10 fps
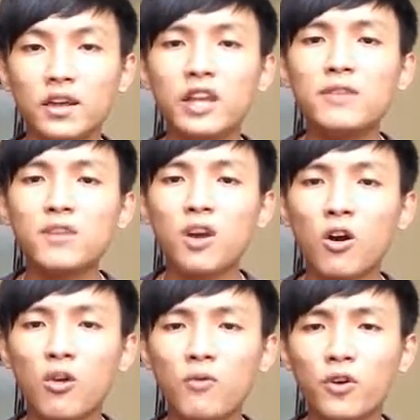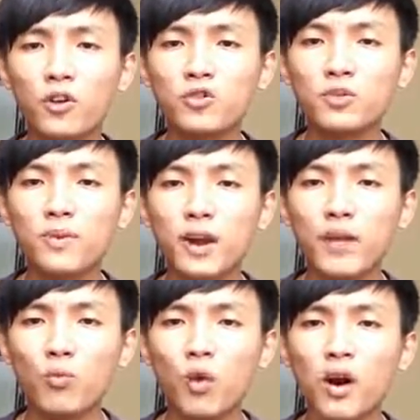It's difficult for you to
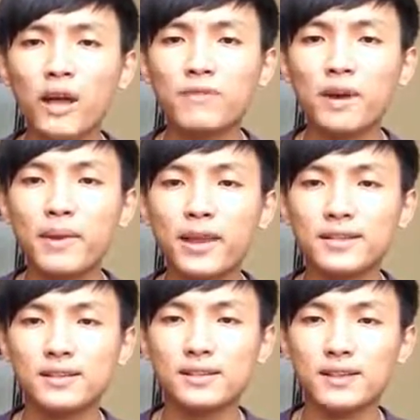balance work and families.